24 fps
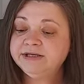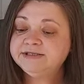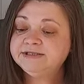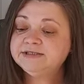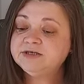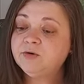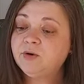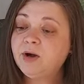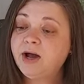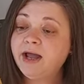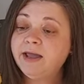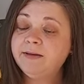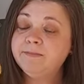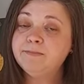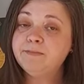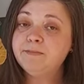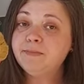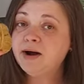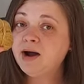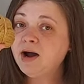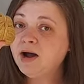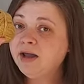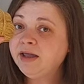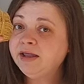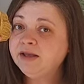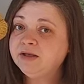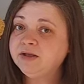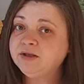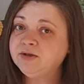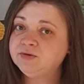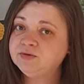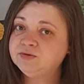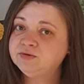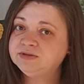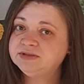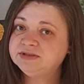So I might
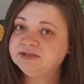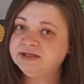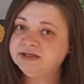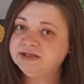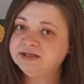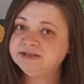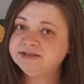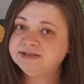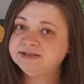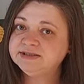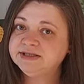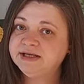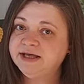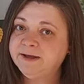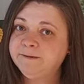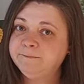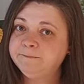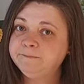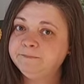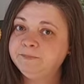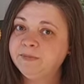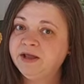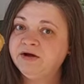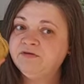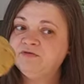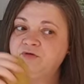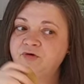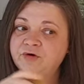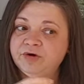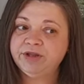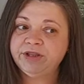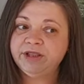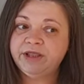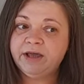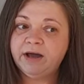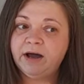use this
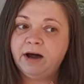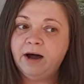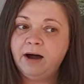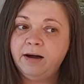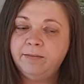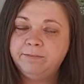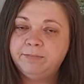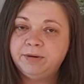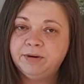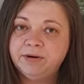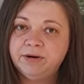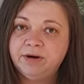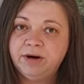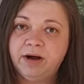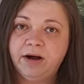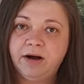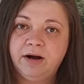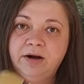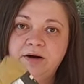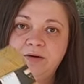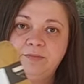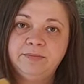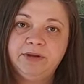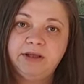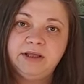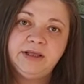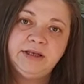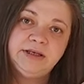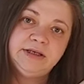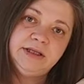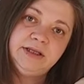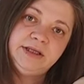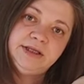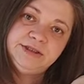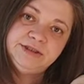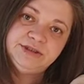for the upper arm
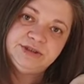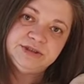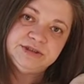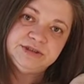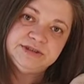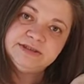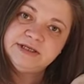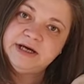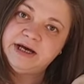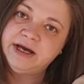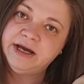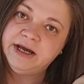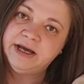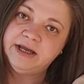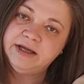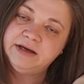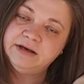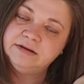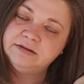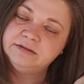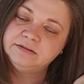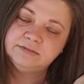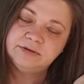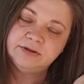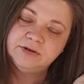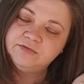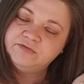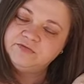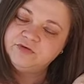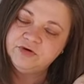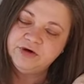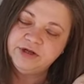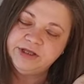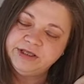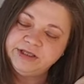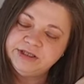in each side,
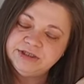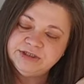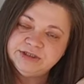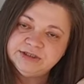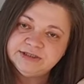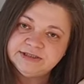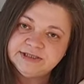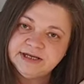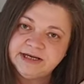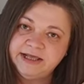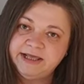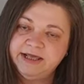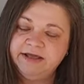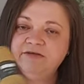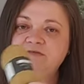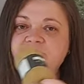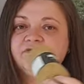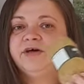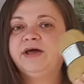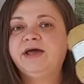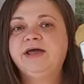for each sleeve,